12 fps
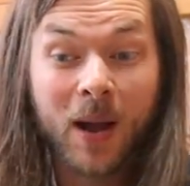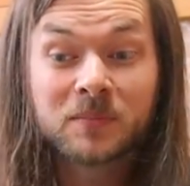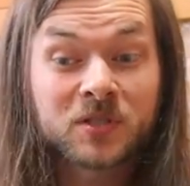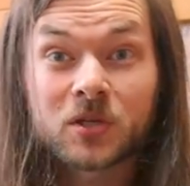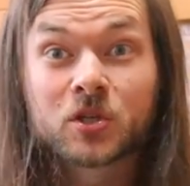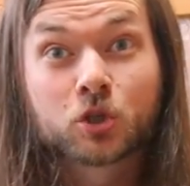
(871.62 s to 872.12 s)

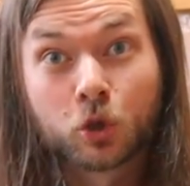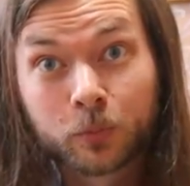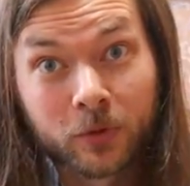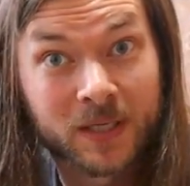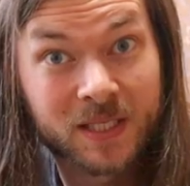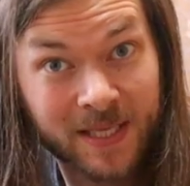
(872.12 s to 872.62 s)
I'm just
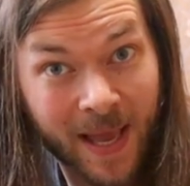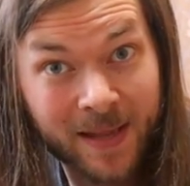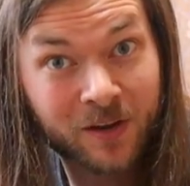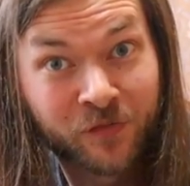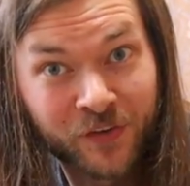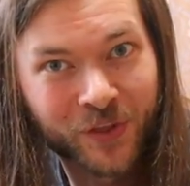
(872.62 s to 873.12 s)
super
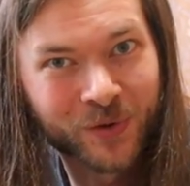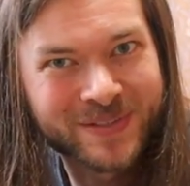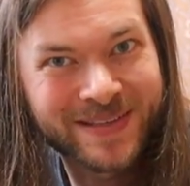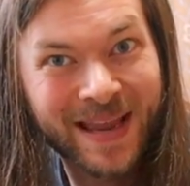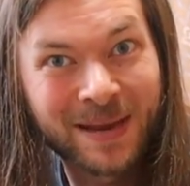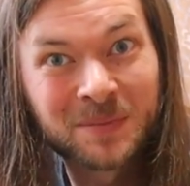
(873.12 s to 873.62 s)
excited for
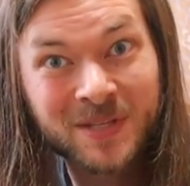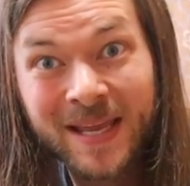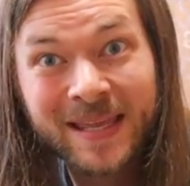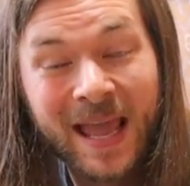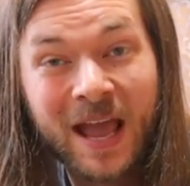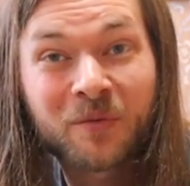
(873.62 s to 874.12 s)
those games. I
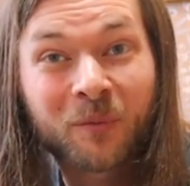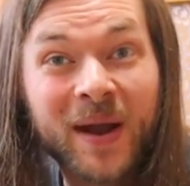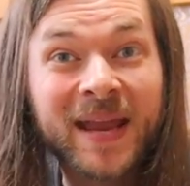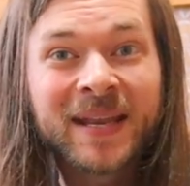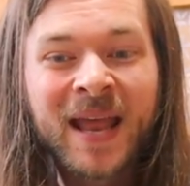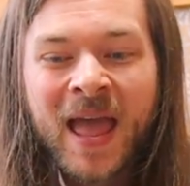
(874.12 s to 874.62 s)
can't
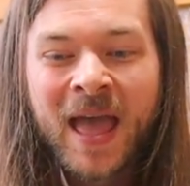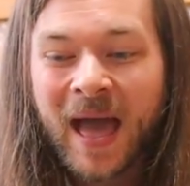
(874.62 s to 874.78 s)
wait.